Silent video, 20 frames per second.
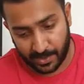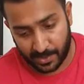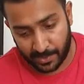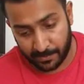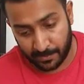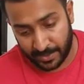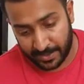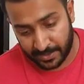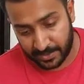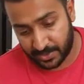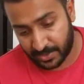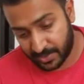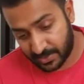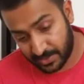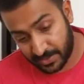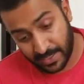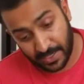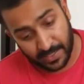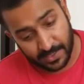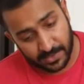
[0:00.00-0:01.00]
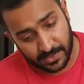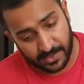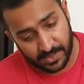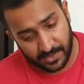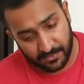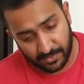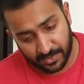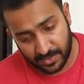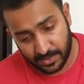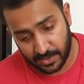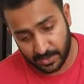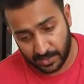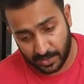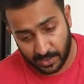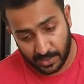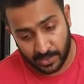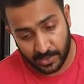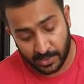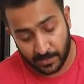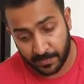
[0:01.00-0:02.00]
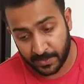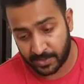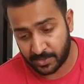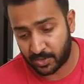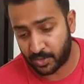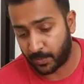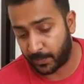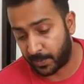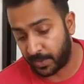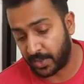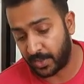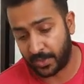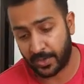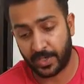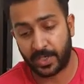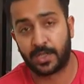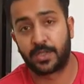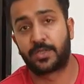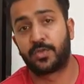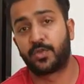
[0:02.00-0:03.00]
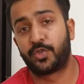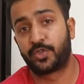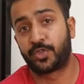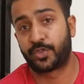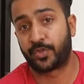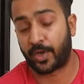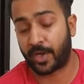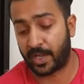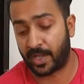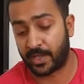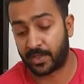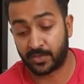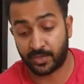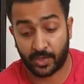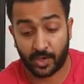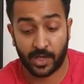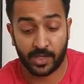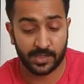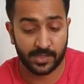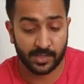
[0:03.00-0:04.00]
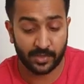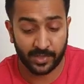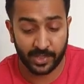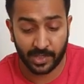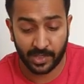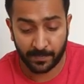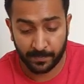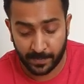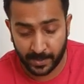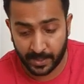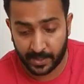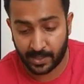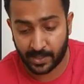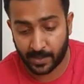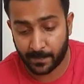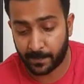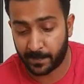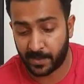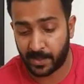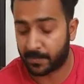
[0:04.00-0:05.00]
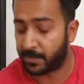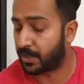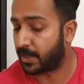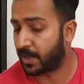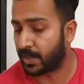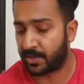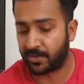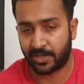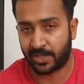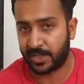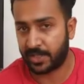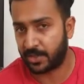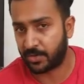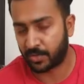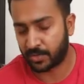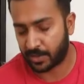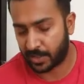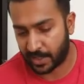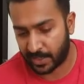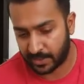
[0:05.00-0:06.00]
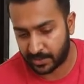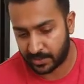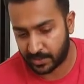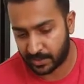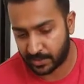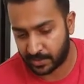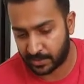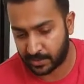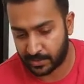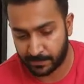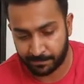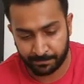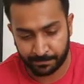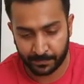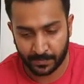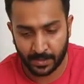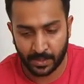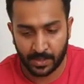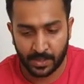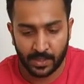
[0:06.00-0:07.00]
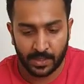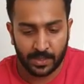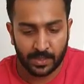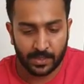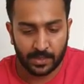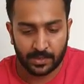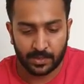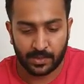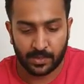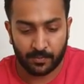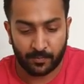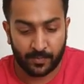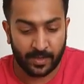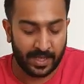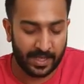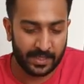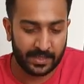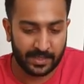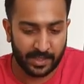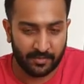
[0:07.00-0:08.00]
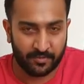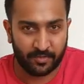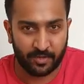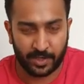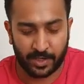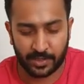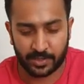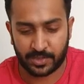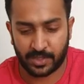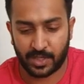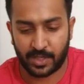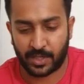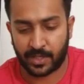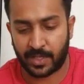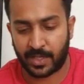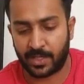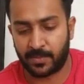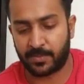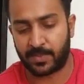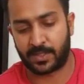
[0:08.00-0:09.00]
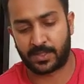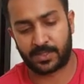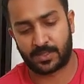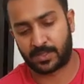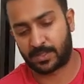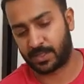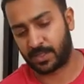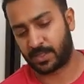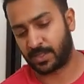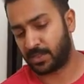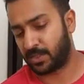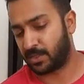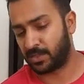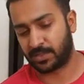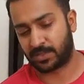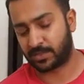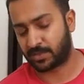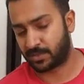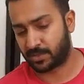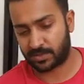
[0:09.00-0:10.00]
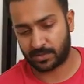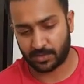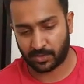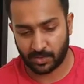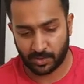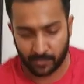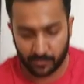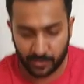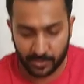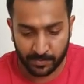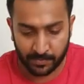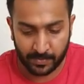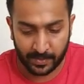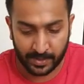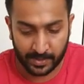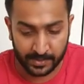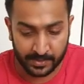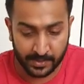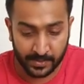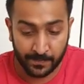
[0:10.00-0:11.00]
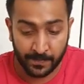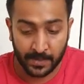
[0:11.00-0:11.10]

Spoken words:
might just say it's even a little bit superior to Shrey. Shrey is a really big company, but I really don't like the way they finish their helmets. It's all over the place.